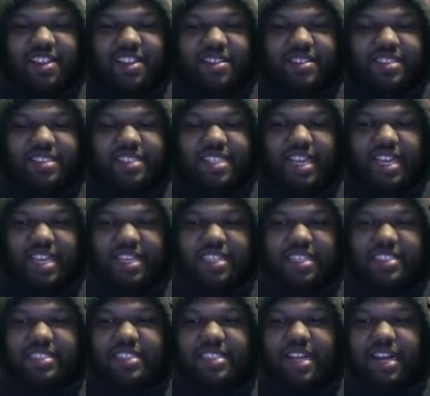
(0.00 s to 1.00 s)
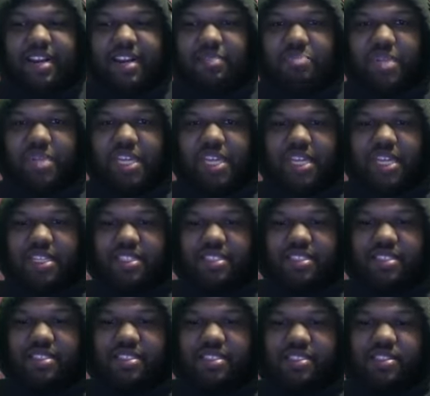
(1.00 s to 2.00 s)
Los, take this dub,
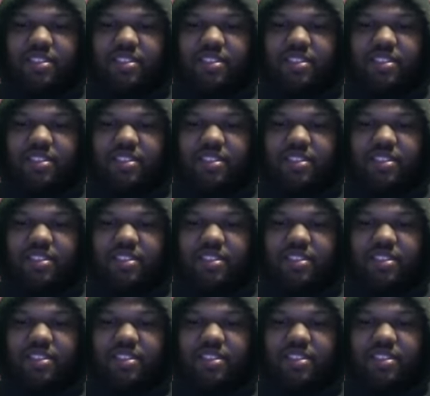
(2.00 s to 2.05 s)
please.